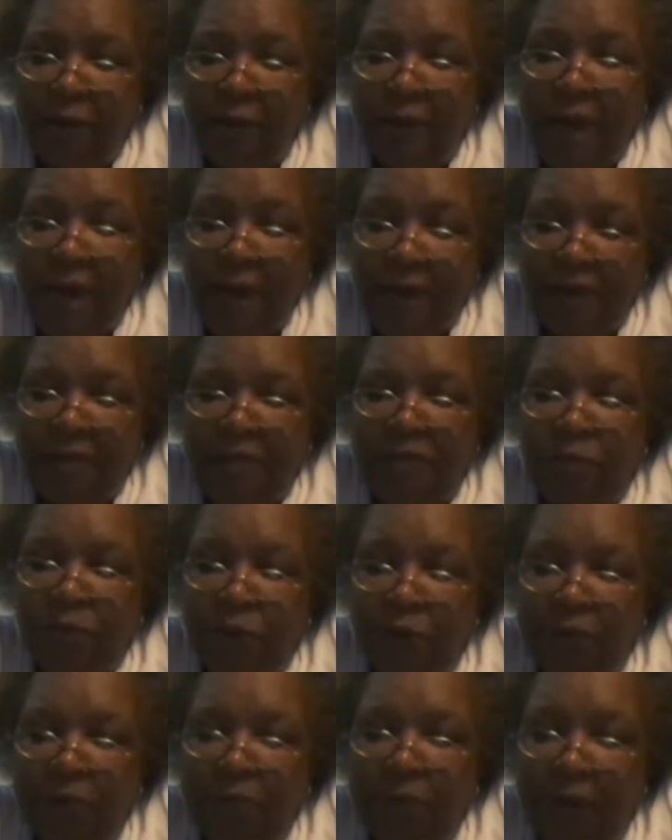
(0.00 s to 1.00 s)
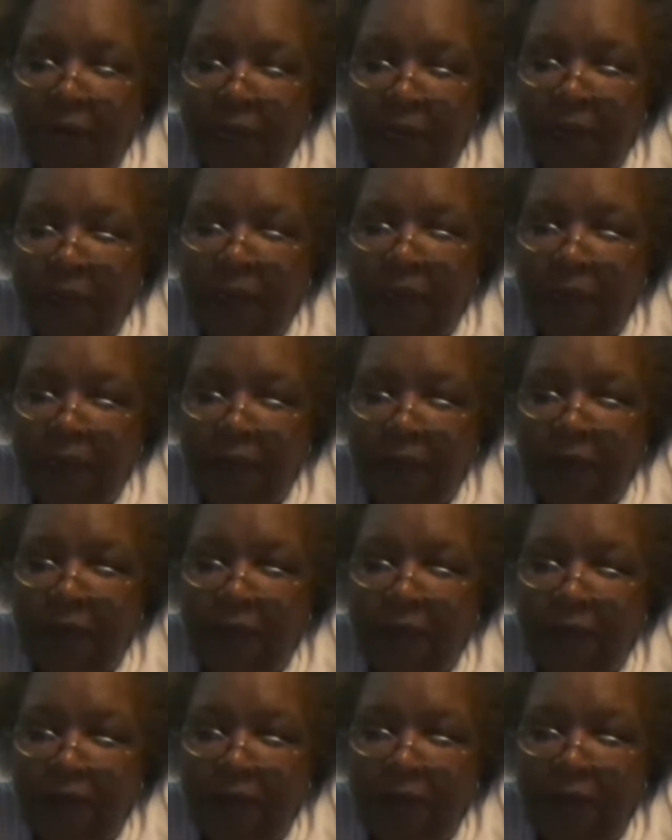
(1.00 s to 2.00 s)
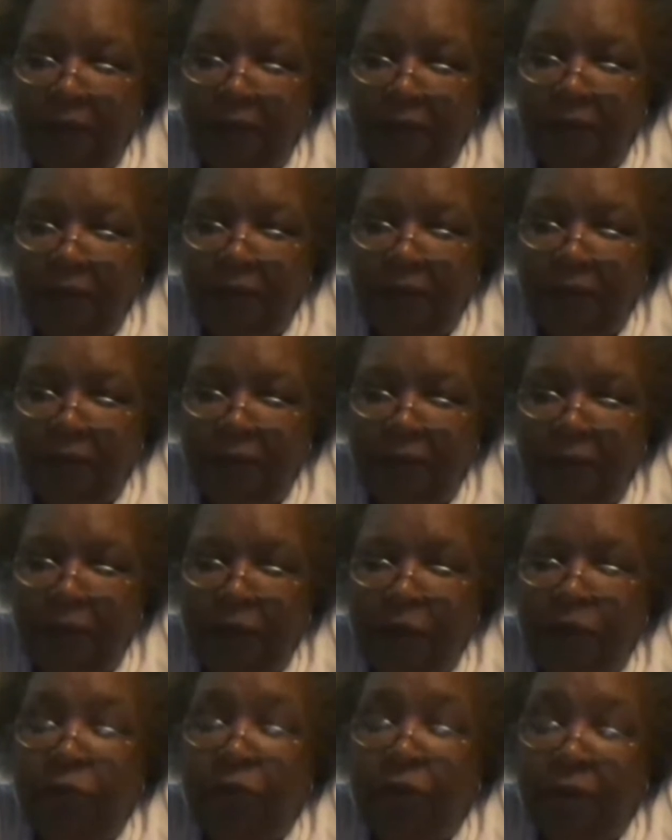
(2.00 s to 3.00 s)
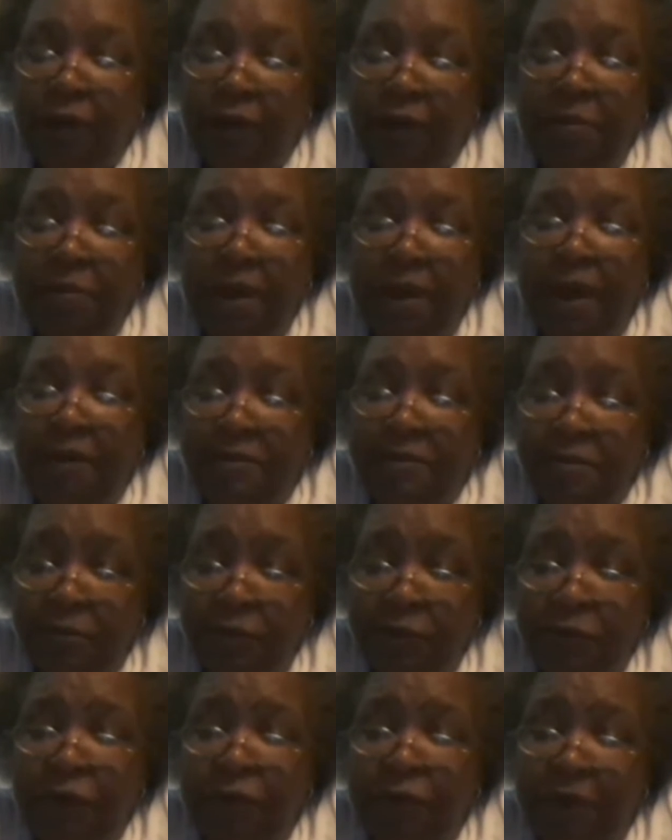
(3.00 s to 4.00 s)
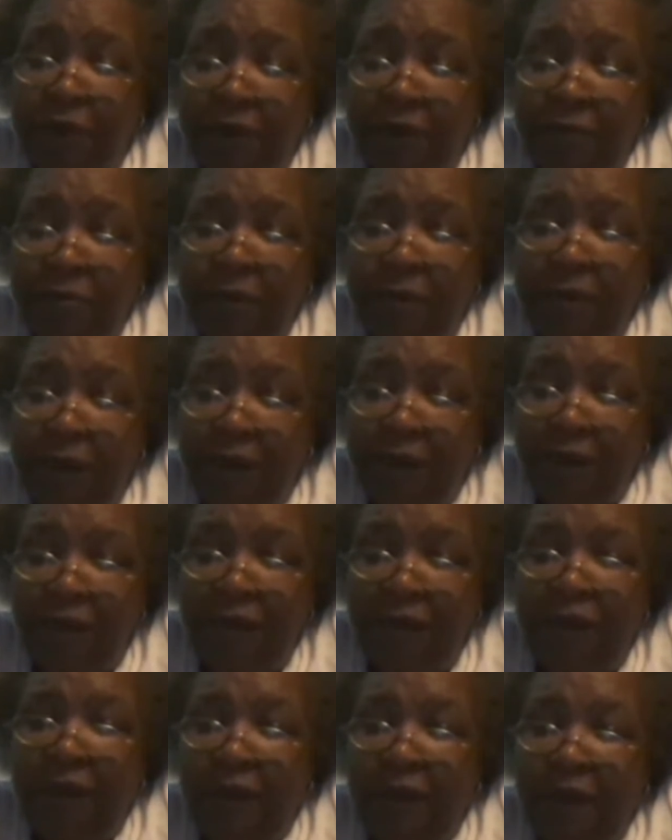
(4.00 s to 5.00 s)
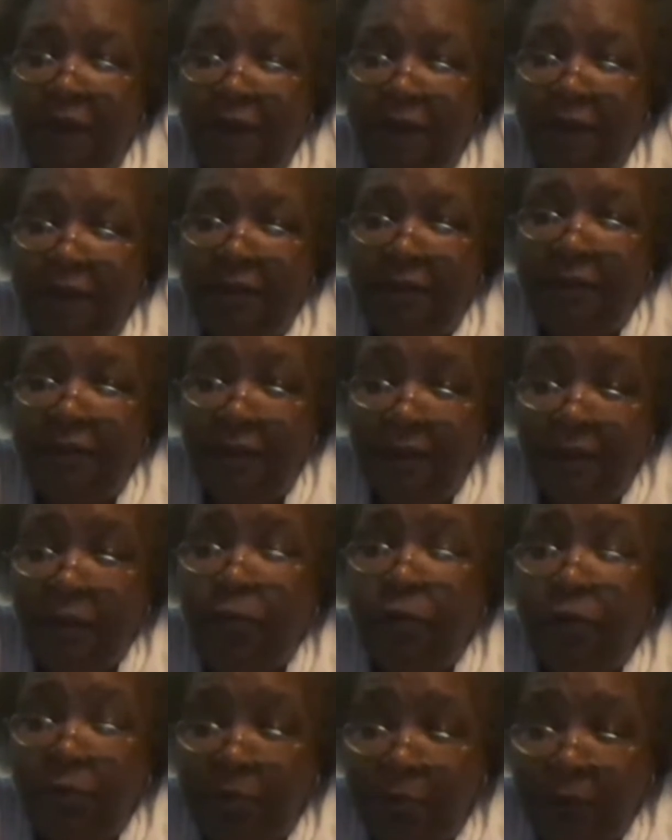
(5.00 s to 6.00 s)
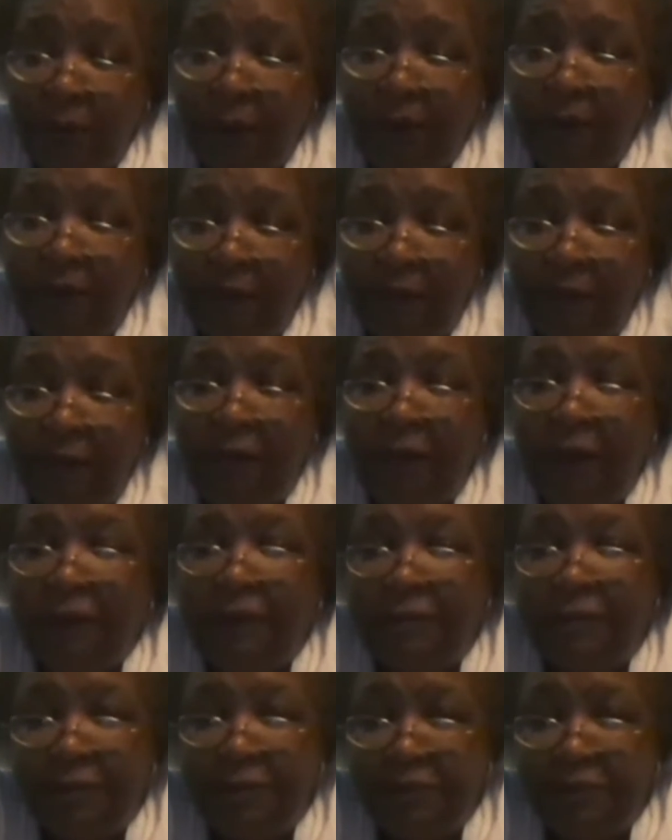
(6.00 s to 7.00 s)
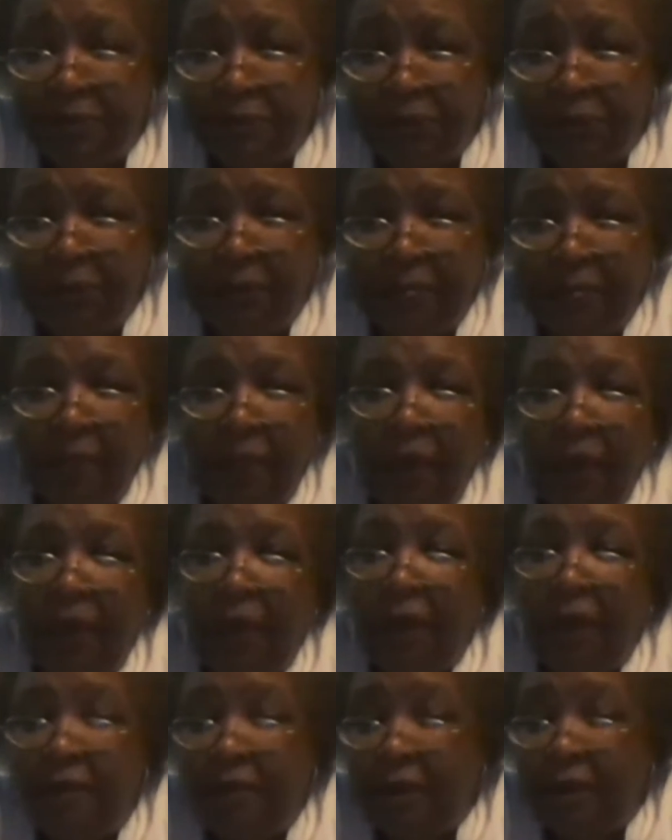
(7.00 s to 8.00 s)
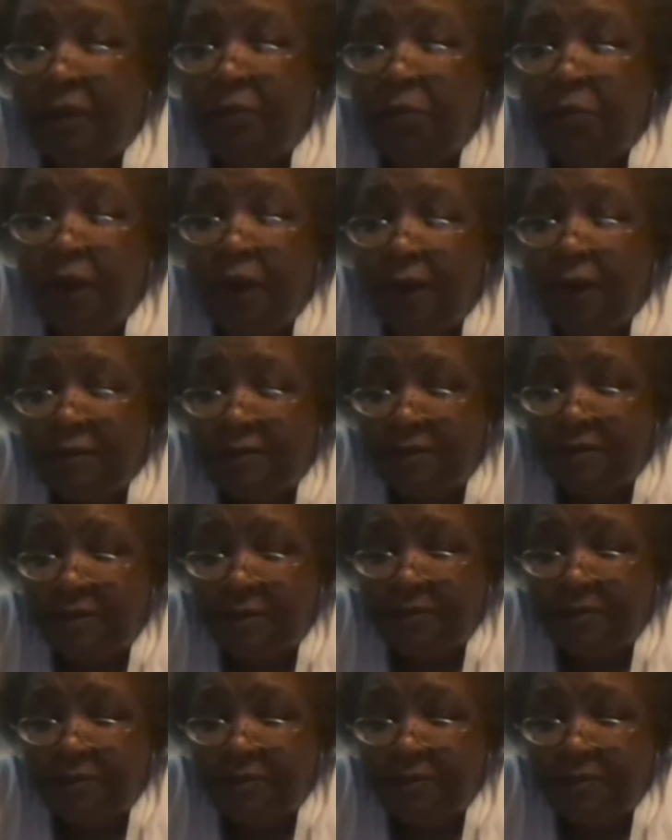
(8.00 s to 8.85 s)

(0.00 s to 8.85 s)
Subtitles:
that is what made it, really impossible for me to believe that he would be elected. And then he was.